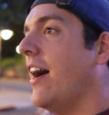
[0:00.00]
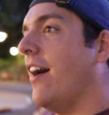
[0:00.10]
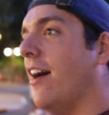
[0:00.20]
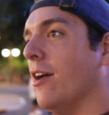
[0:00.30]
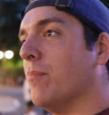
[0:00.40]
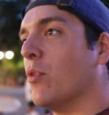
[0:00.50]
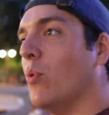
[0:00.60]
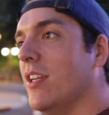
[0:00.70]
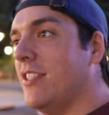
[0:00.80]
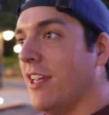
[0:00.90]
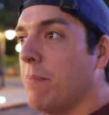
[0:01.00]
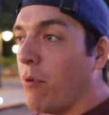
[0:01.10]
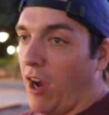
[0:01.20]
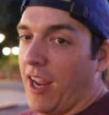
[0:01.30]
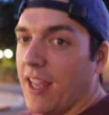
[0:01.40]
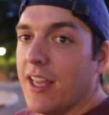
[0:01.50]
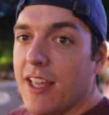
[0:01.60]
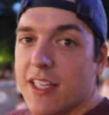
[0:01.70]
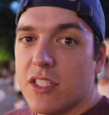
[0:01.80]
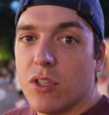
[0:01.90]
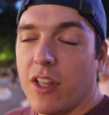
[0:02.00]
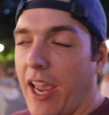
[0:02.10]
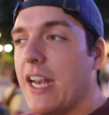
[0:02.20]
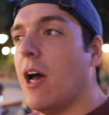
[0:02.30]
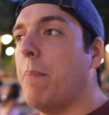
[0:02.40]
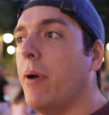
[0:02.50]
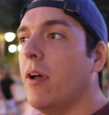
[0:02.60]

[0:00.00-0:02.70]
uh, we did bring his light up